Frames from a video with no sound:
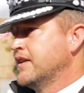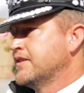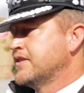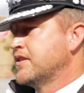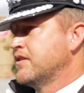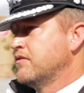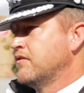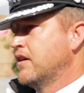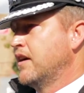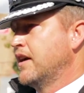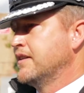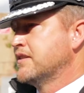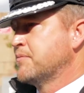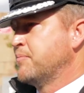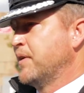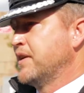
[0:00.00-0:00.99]

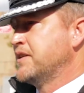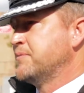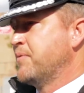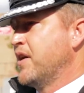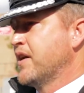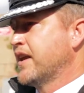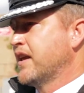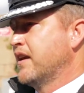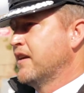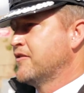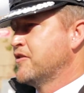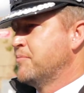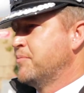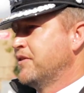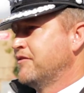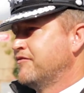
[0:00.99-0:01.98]
into police biking in a
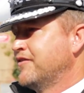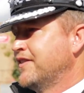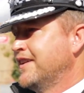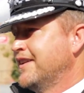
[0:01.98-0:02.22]
couple of